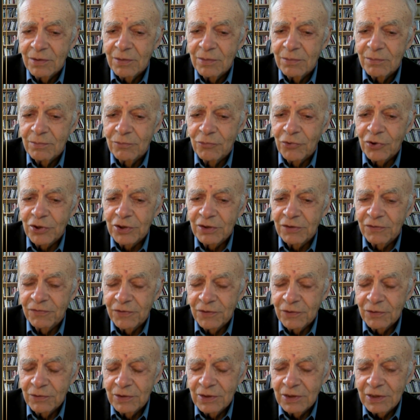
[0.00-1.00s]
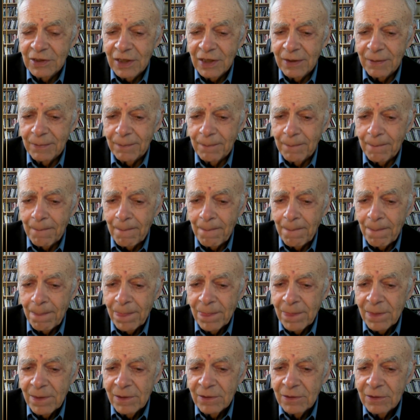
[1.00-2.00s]
bring the food to them.
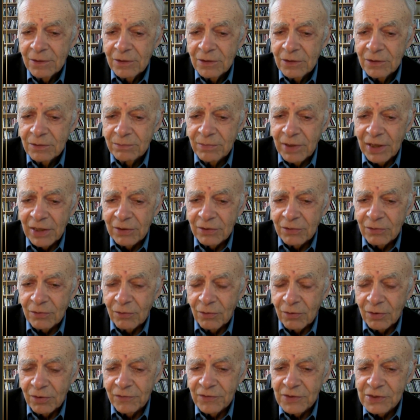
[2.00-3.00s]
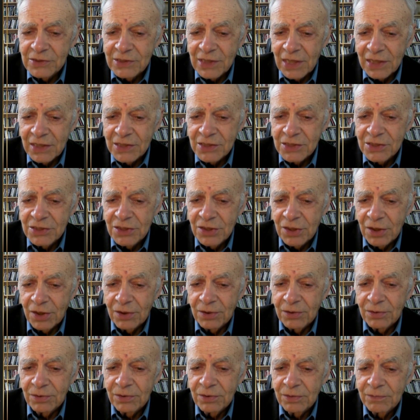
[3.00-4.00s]
But all of the studies show